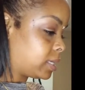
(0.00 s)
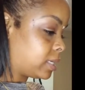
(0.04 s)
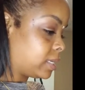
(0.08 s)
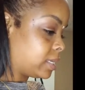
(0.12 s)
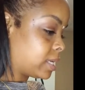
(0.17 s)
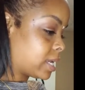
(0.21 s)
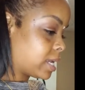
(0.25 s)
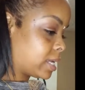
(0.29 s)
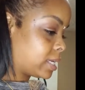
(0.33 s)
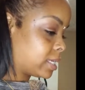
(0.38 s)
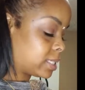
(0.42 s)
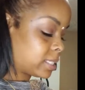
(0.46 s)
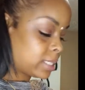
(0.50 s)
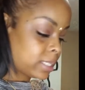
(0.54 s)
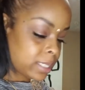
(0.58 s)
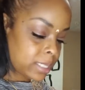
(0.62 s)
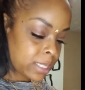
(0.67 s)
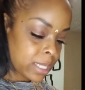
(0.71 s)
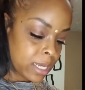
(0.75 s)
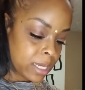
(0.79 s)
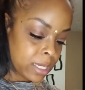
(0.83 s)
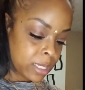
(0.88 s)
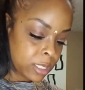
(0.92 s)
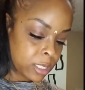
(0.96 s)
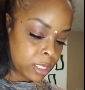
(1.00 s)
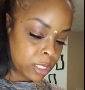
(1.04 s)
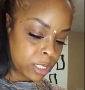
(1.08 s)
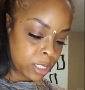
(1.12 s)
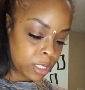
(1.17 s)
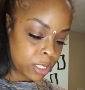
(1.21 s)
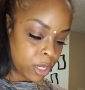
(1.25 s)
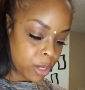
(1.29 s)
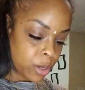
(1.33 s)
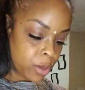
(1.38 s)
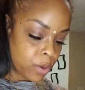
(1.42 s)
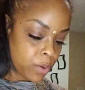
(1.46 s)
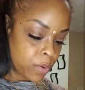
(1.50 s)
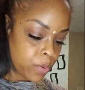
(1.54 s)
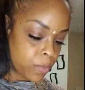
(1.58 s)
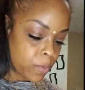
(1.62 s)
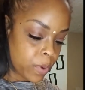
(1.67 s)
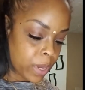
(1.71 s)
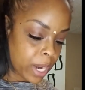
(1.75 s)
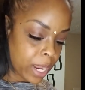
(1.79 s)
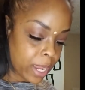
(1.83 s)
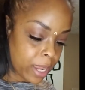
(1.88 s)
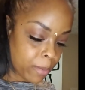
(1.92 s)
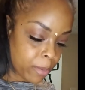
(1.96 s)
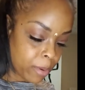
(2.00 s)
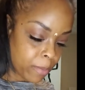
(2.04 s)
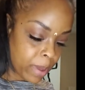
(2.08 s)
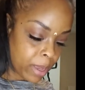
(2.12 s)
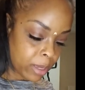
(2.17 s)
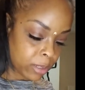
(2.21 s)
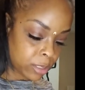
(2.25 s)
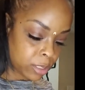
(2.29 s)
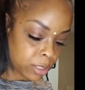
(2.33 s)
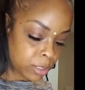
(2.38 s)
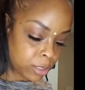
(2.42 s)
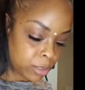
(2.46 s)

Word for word: Yes. So what I am about